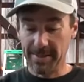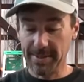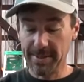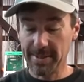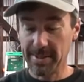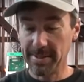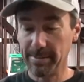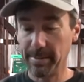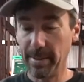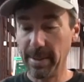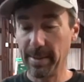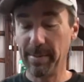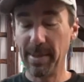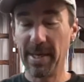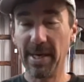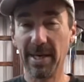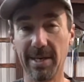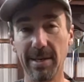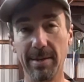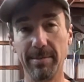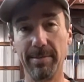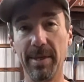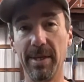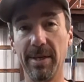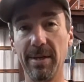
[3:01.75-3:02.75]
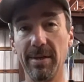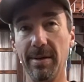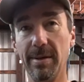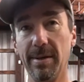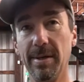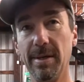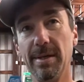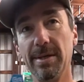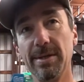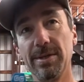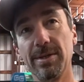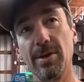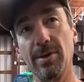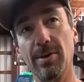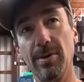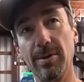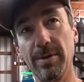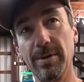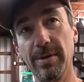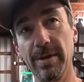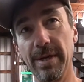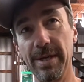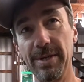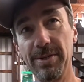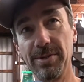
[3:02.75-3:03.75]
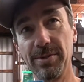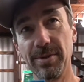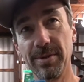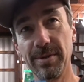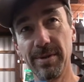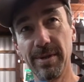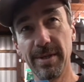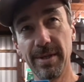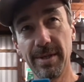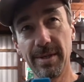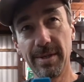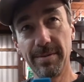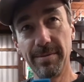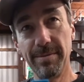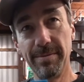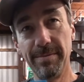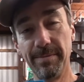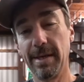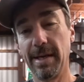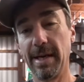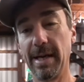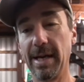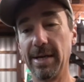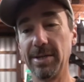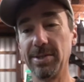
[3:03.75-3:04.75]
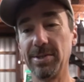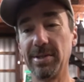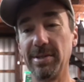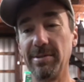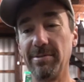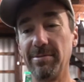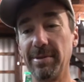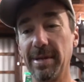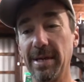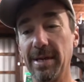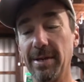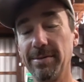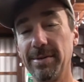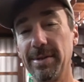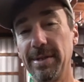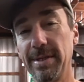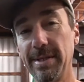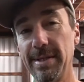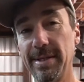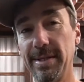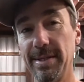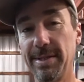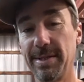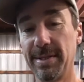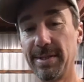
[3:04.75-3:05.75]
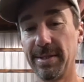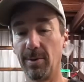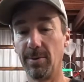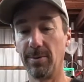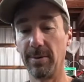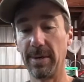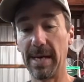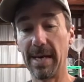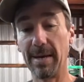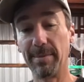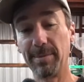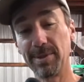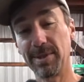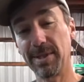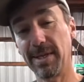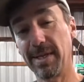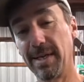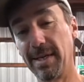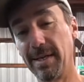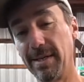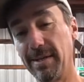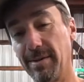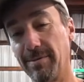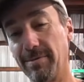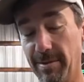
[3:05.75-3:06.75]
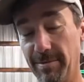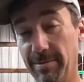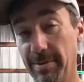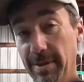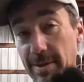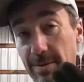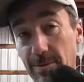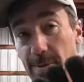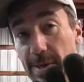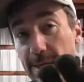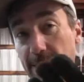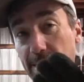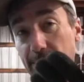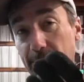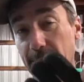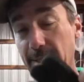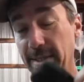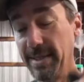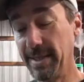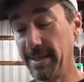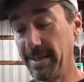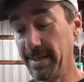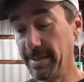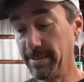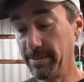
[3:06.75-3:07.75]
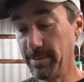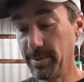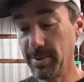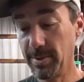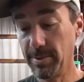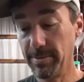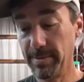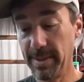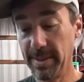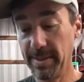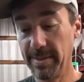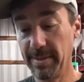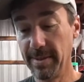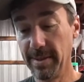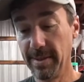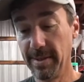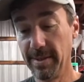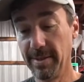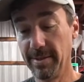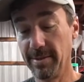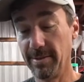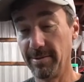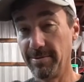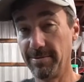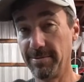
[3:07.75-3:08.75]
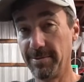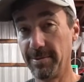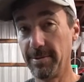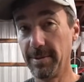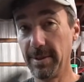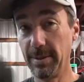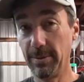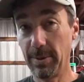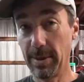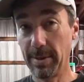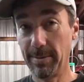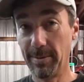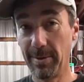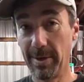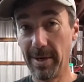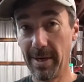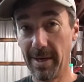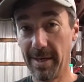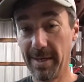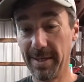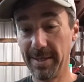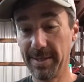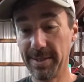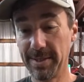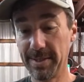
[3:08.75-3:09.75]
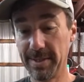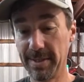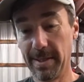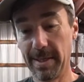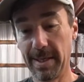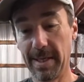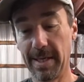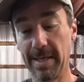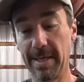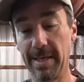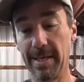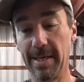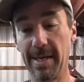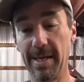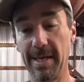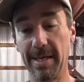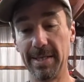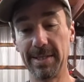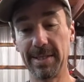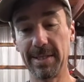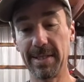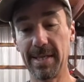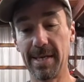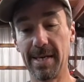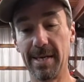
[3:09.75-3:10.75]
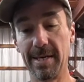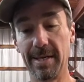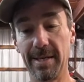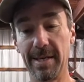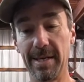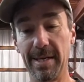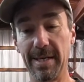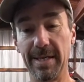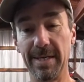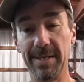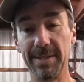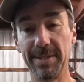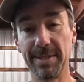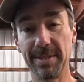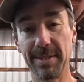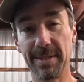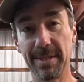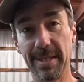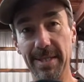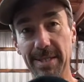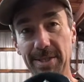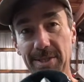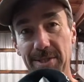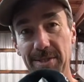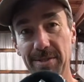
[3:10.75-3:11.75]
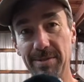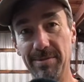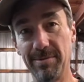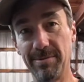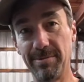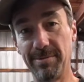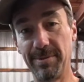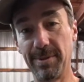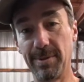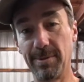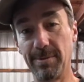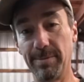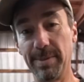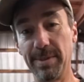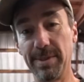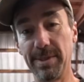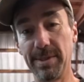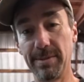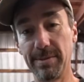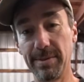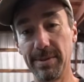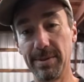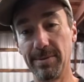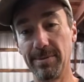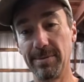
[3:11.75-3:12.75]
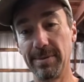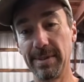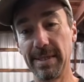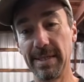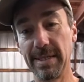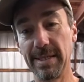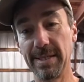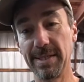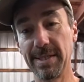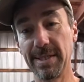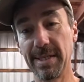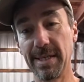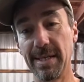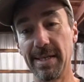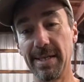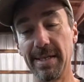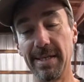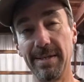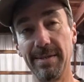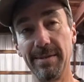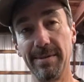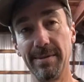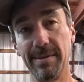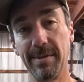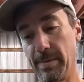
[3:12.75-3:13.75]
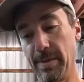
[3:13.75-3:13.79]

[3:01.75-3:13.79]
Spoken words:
This is made by a company called Glacier Glove. I actually found these on Amazon. A friend recommended them to me. They're fully rubberized. You got a nice kind of like insulation felt material on the inside.